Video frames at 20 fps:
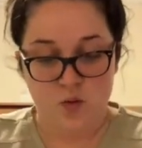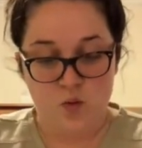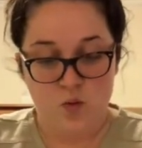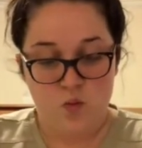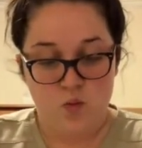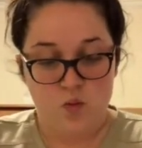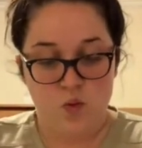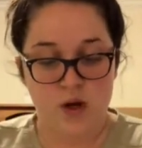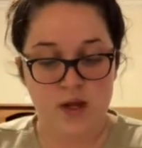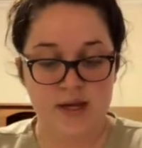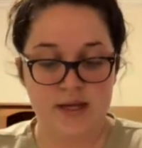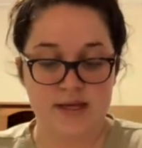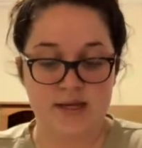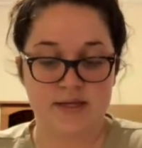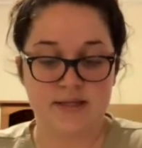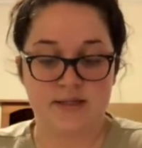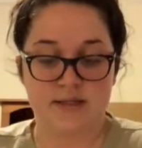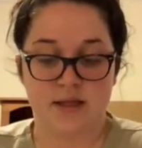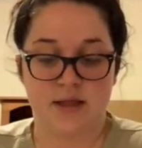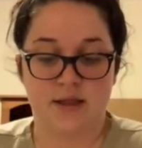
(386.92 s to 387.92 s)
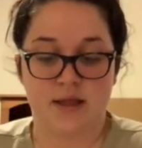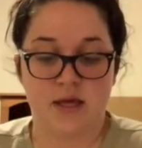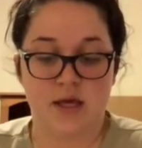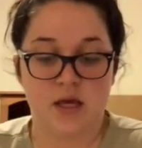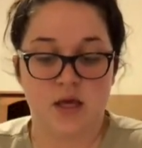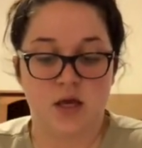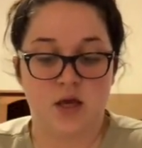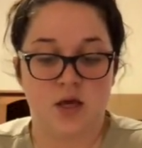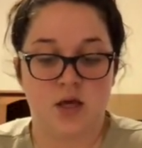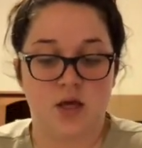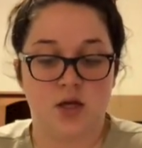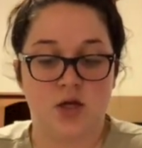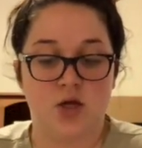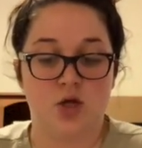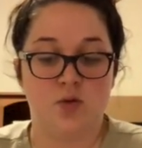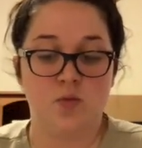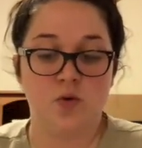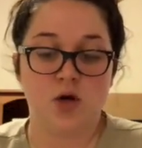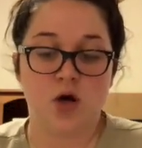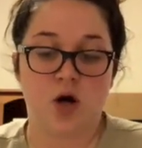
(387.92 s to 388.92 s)
What is the
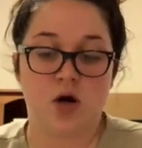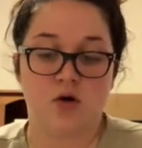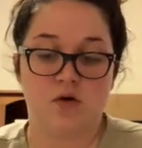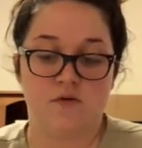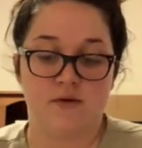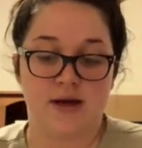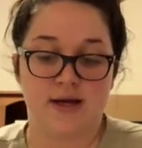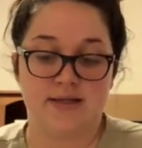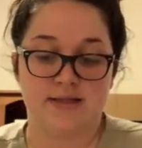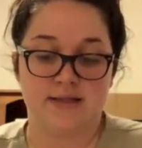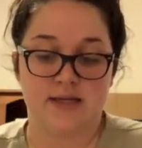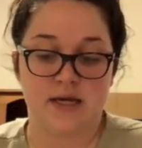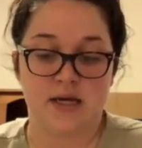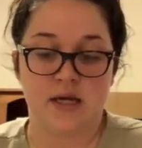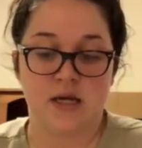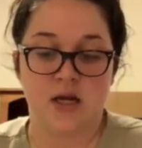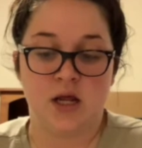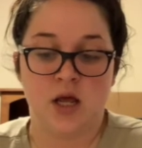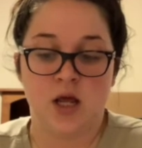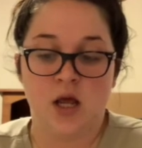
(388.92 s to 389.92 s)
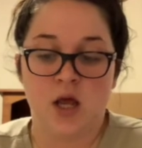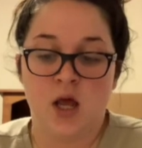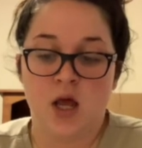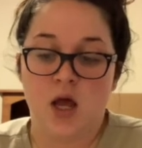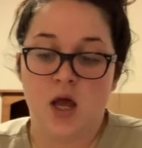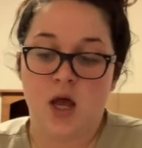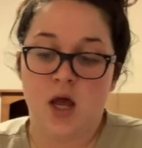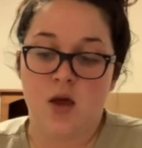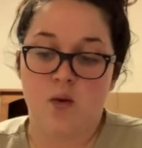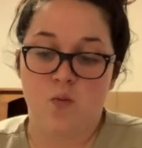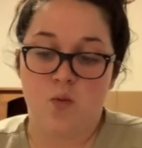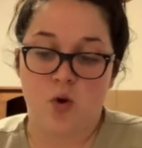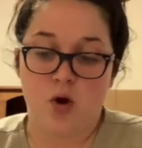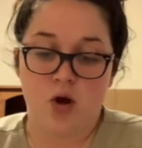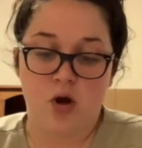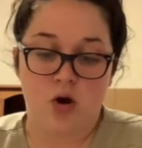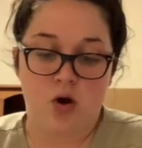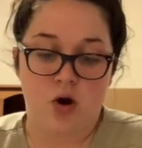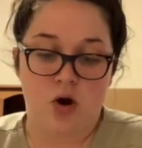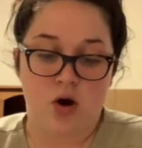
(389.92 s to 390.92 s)
pneumococcal vaccine, and
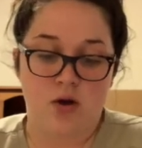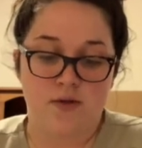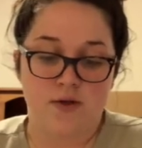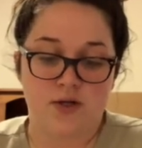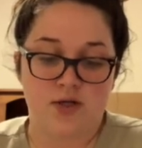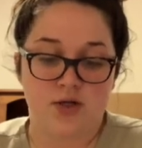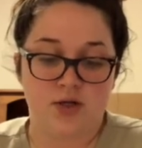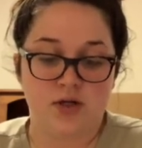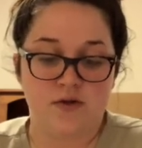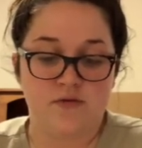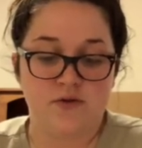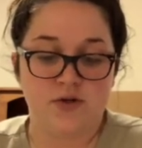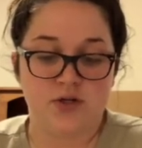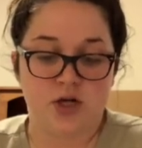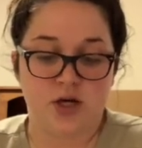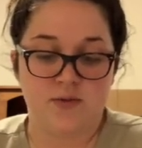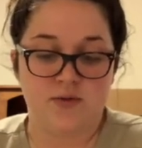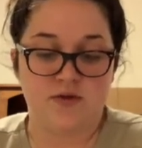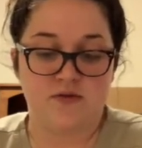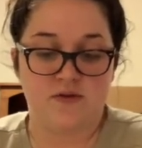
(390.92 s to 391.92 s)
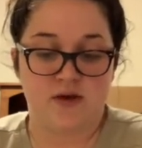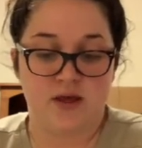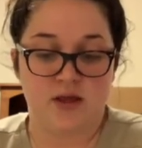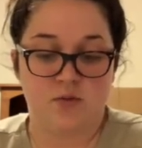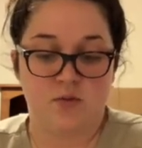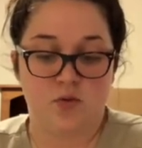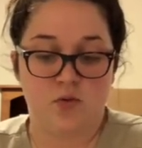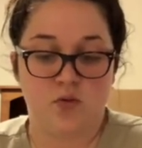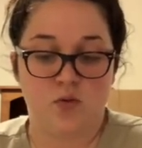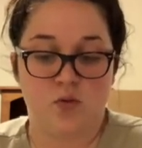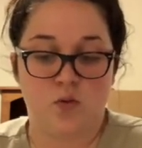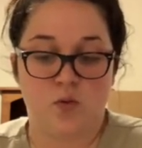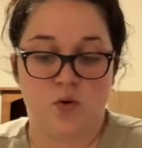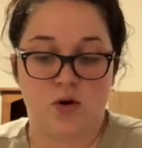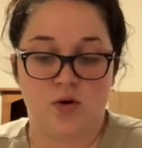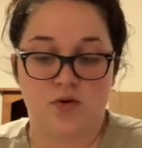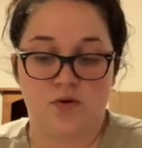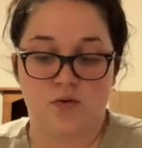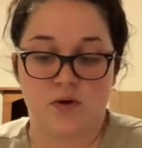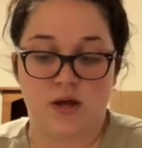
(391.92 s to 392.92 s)
what are the 2 different types available? What
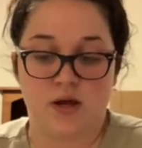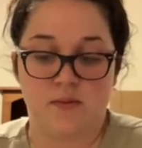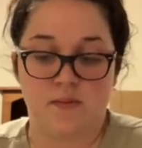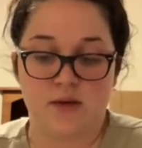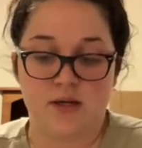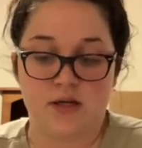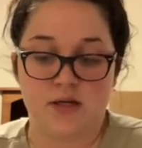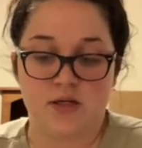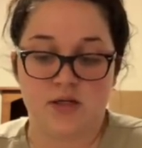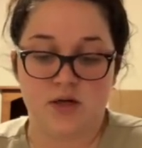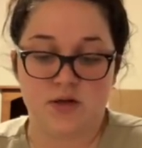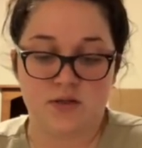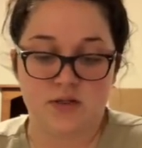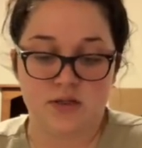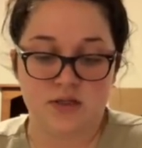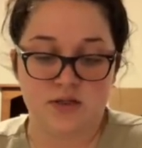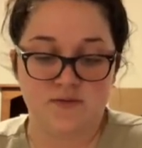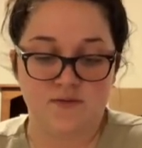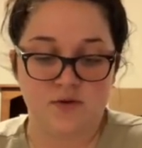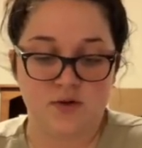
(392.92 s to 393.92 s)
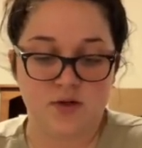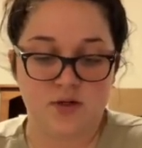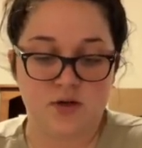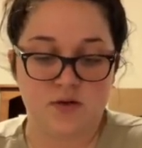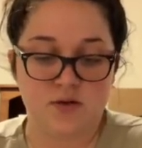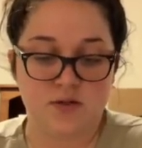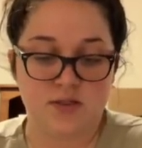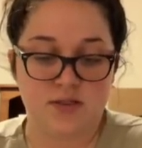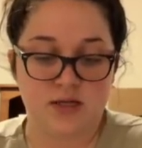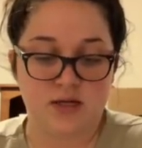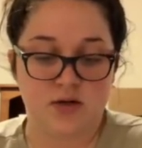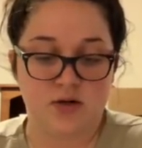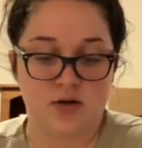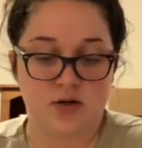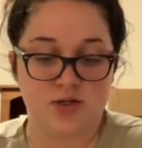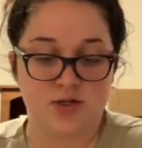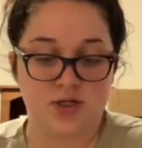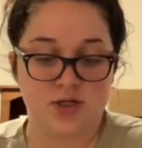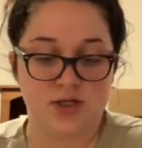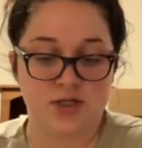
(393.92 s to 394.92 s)
are the recommended doses for adults and
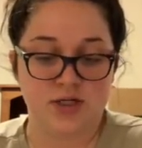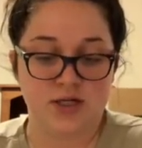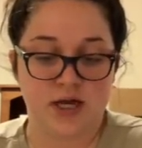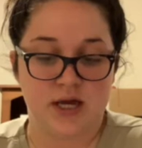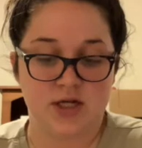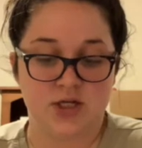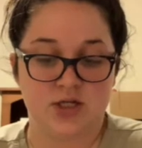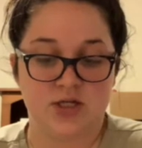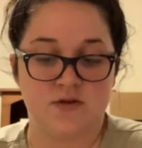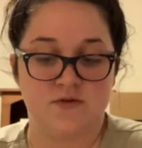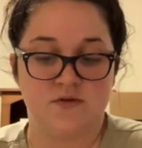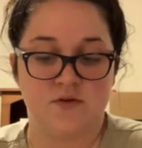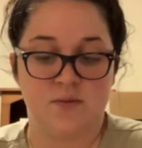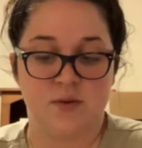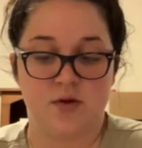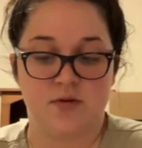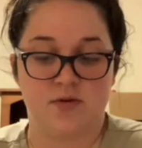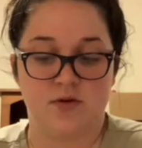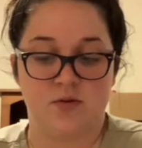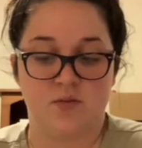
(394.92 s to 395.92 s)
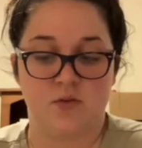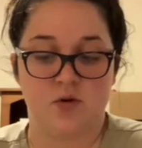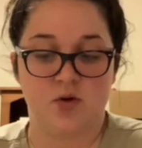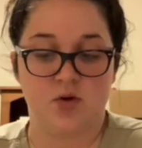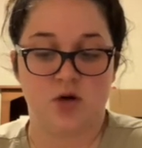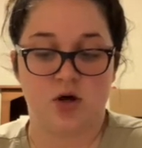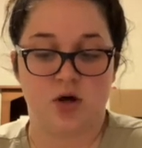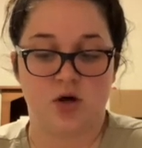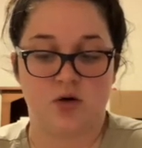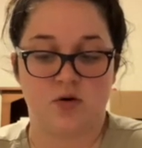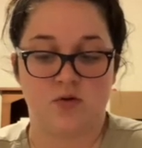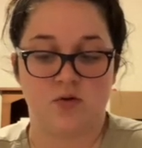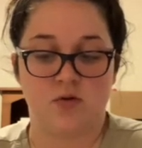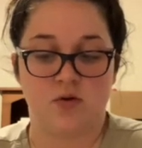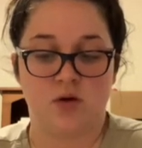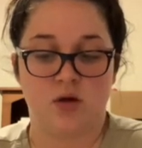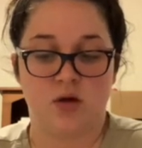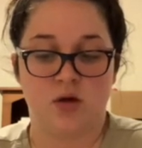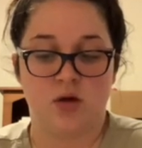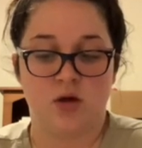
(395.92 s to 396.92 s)
contraindications for both pneumococcal
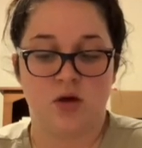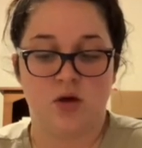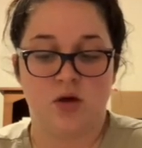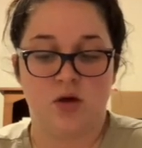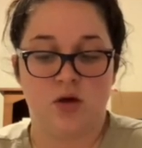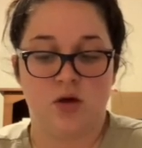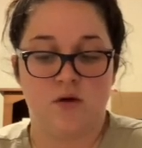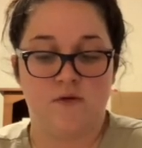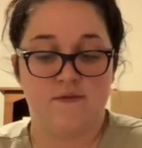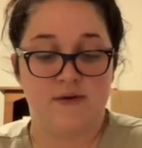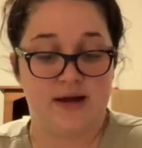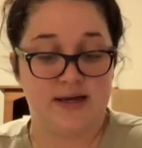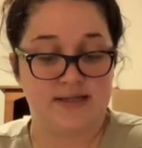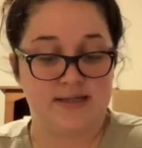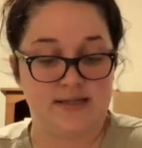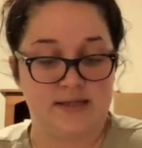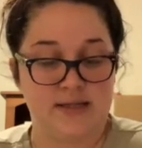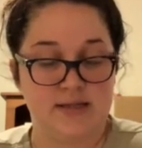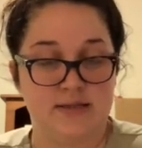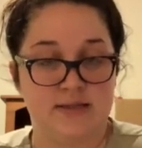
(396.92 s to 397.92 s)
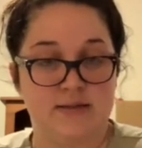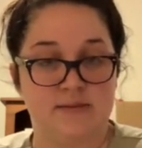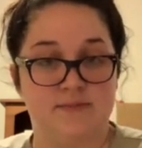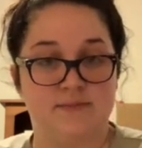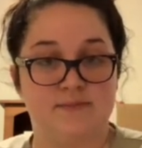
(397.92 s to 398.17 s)
vaccines?